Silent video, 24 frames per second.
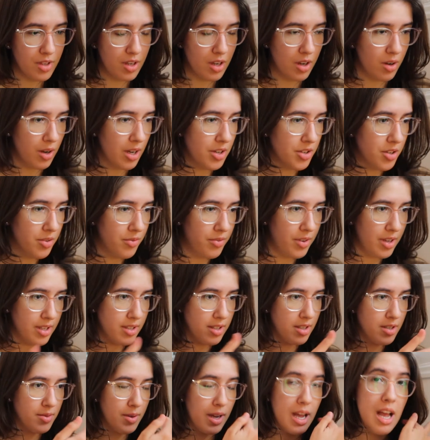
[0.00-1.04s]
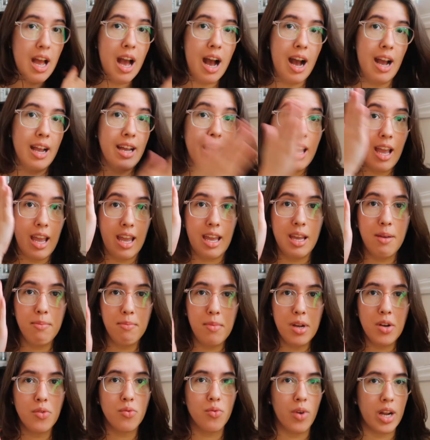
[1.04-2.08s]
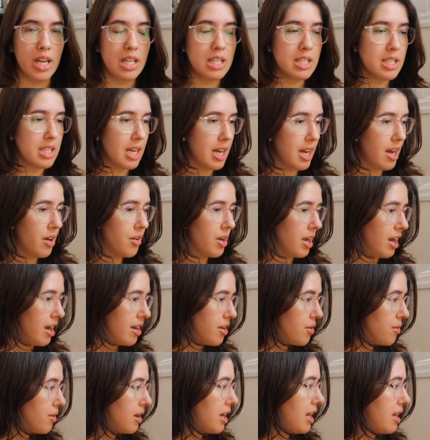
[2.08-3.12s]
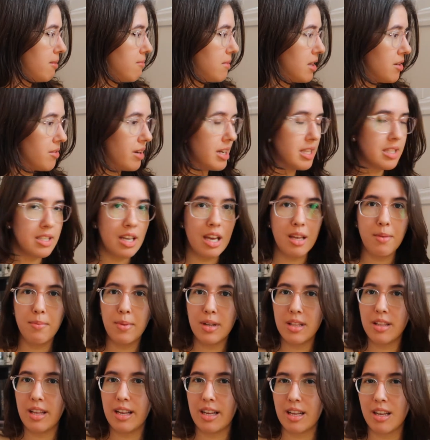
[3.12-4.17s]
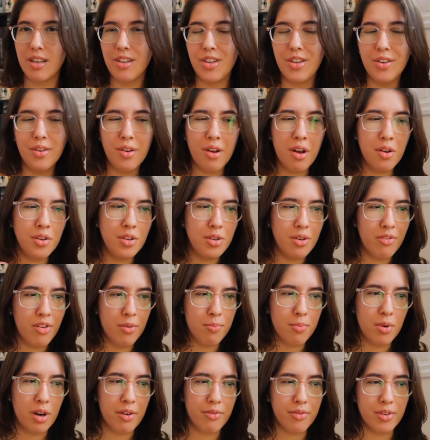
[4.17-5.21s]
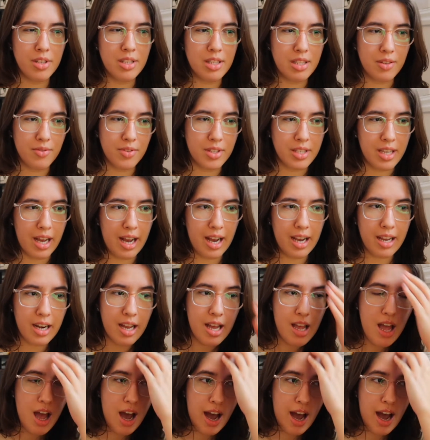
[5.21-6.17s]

Oh, I should face this way. I hate my right side. Okay, I don't hate my right side, but like, you know how you have a preference of side?